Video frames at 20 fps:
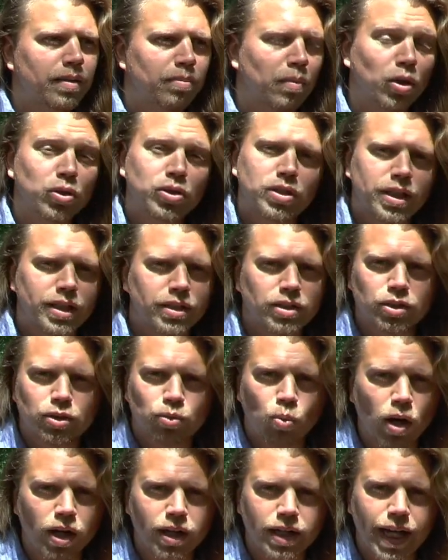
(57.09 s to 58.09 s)
mostly
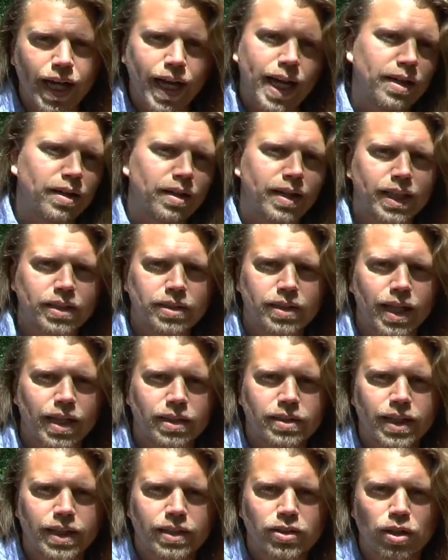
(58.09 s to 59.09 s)
just one day, and the next day I
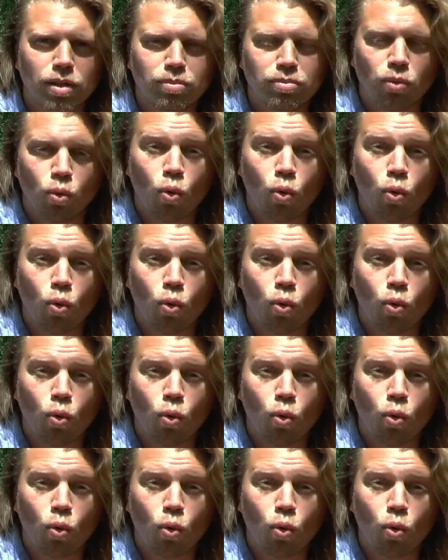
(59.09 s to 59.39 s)
take some